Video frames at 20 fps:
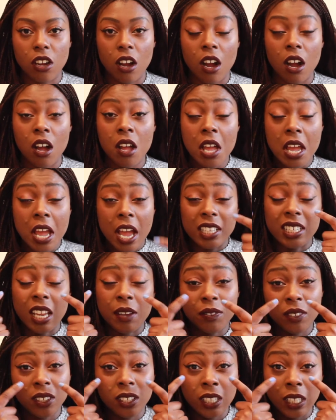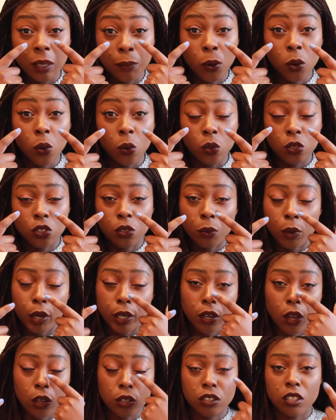I definitely pores on my
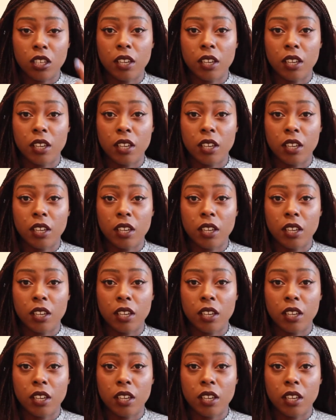nose,